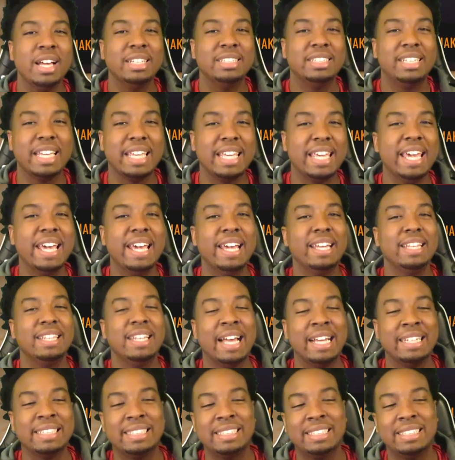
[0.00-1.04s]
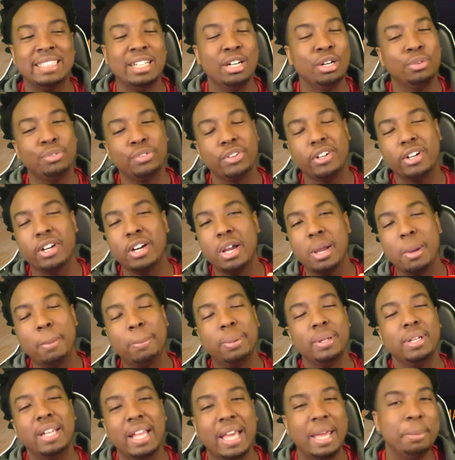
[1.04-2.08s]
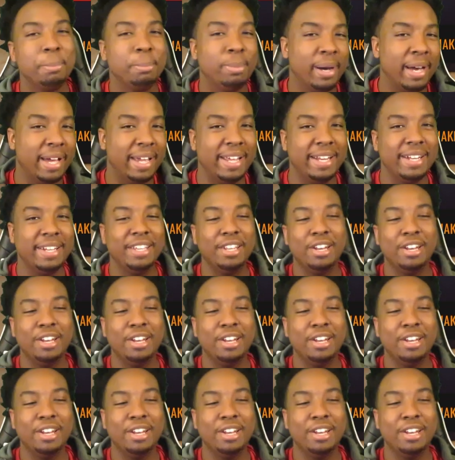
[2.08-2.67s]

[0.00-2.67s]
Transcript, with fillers: to get that silver play button.